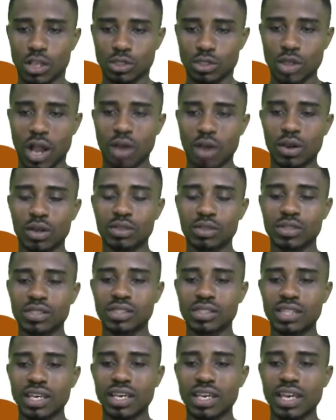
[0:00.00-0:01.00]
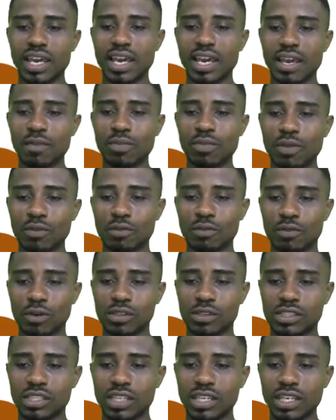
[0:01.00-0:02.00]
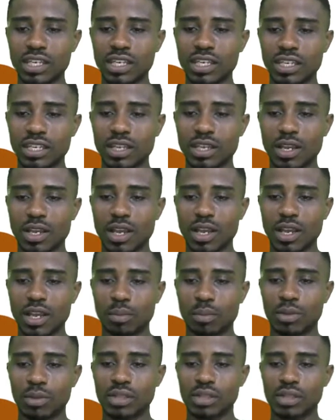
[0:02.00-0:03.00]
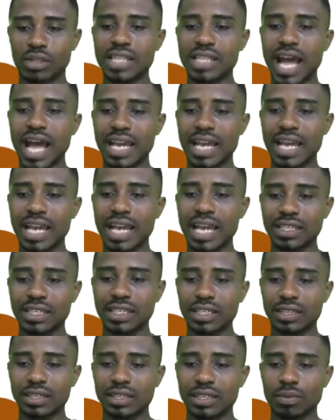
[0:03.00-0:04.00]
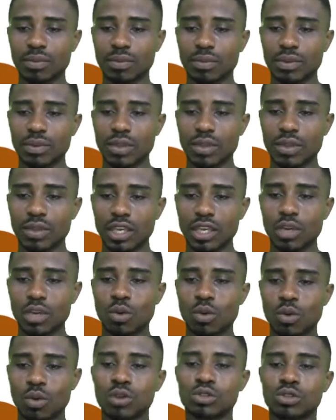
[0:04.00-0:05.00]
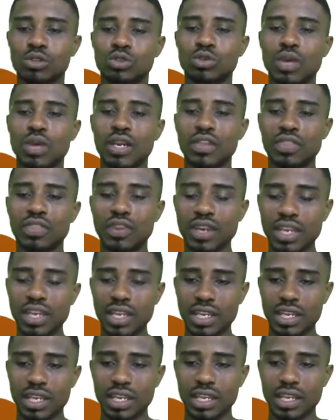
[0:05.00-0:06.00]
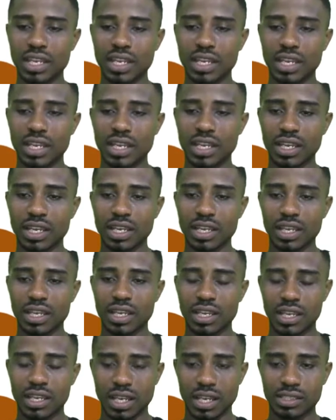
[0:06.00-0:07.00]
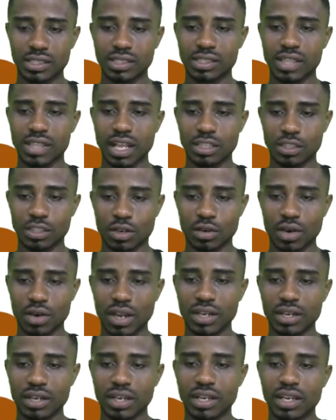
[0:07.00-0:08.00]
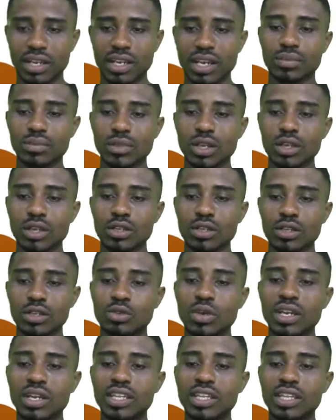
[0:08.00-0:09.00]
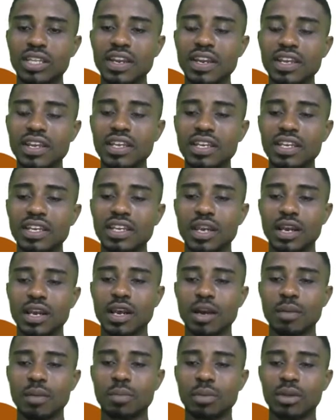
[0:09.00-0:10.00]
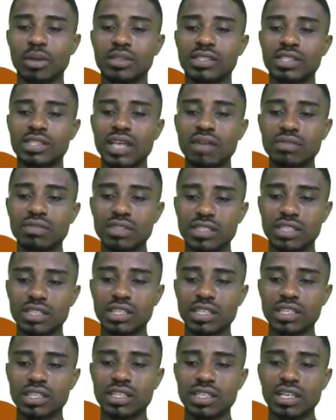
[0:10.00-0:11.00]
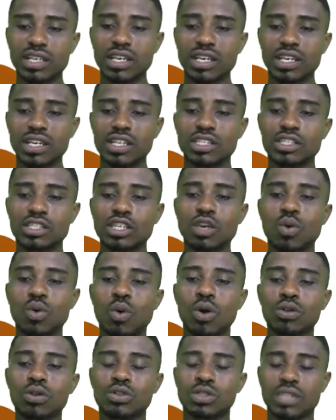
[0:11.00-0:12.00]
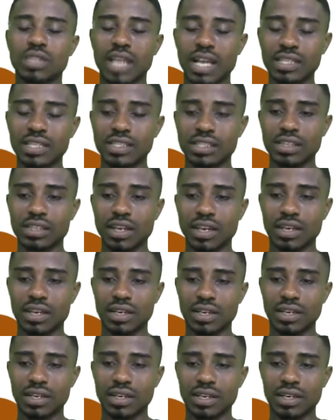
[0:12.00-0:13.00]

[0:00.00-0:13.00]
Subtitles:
So I would also say here 14 plus 9 equal to 23. Yes, that's correct. 23 plus 70 is equal to 93.